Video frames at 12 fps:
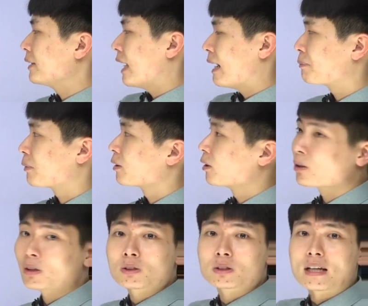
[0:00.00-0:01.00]
the Apple
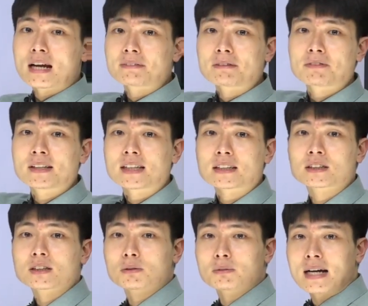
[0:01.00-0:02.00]
logo, so everything that
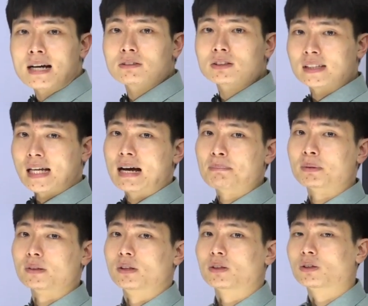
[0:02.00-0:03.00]
surrounds the
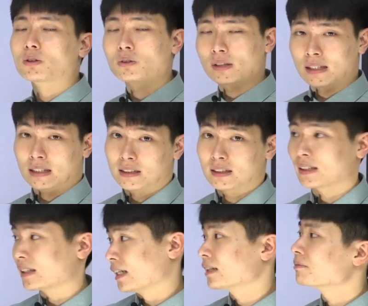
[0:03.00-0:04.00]
Apple logo is,
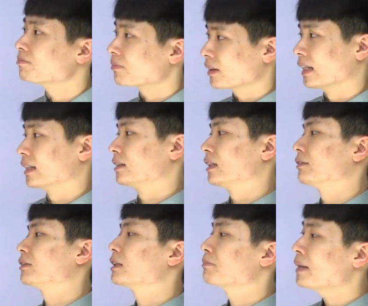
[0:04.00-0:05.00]
again, negative
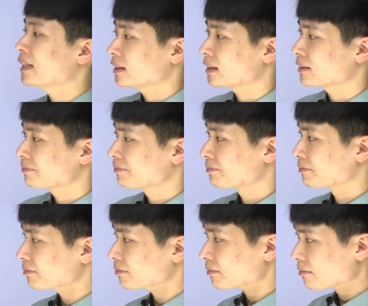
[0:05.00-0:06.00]
space.
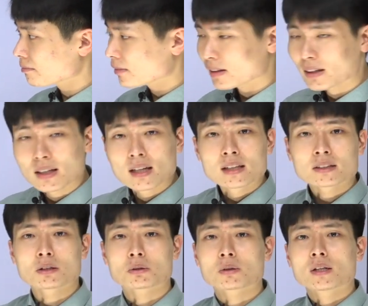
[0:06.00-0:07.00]

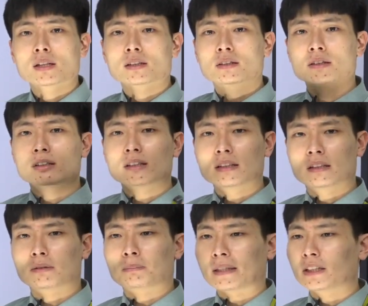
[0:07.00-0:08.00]
So,
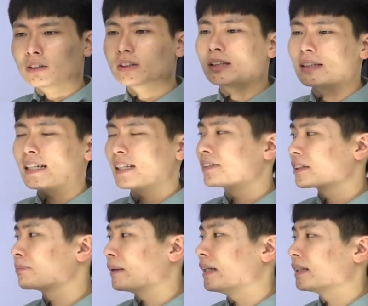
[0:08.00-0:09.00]
by using negative
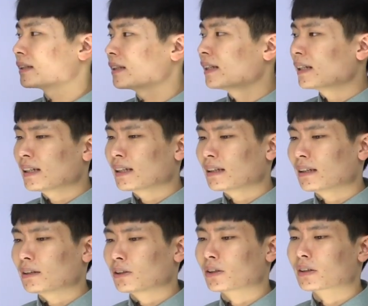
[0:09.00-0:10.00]
space,
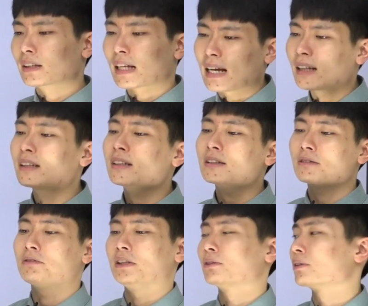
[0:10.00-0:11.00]
you're telling the
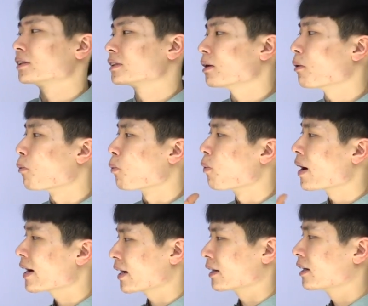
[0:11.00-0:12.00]
viewers
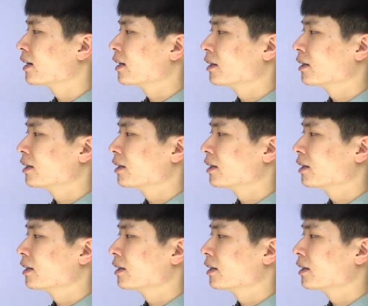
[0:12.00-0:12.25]
where